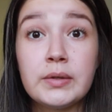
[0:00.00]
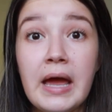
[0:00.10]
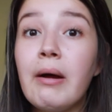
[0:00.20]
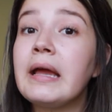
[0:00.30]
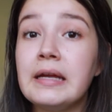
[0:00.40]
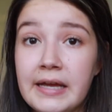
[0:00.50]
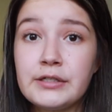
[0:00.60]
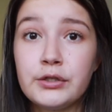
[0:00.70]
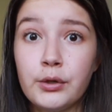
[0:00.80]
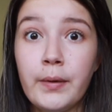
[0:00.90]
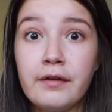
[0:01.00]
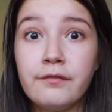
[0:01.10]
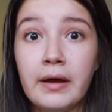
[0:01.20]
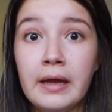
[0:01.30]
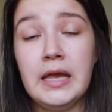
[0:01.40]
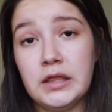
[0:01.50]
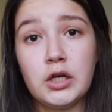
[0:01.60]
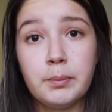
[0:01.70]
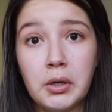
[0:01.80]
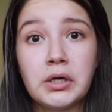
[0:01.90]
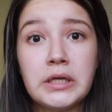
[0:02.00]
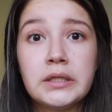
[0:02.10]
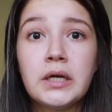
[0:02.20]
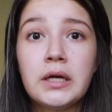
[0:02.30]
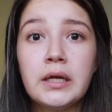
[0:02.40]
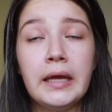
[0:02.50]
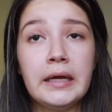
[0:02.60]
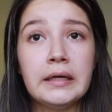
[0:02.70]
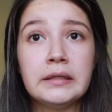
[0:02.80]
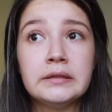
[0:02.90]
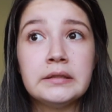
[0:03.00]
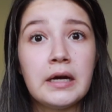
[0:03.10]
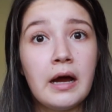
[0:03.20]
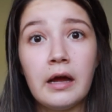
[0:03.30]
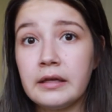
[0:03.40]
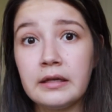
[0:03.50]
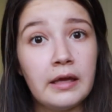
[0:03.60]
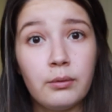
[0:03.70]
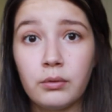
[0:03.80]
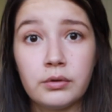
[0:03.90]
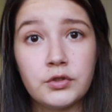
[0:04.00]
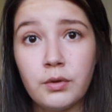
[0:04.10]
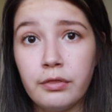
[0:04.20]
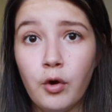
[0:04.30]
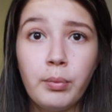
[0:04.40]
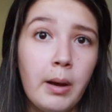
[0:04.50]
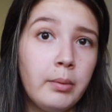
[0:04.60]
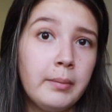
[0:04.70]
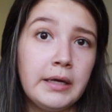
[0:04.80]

So now I connect to their Wi-Fi in their parking lot, and I can get orders with no problem.